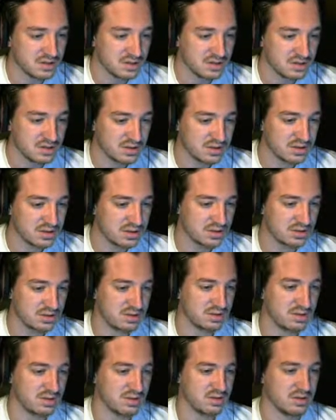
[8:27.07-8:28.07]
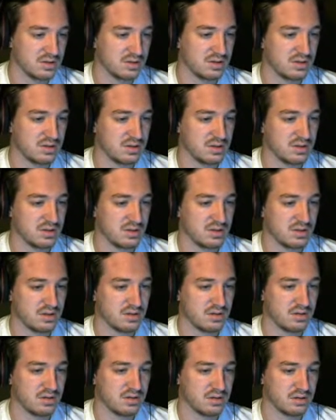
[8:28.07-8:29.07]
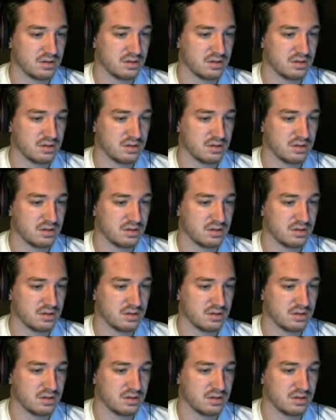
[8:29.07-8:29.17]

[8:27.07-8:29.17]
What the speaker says: (silence)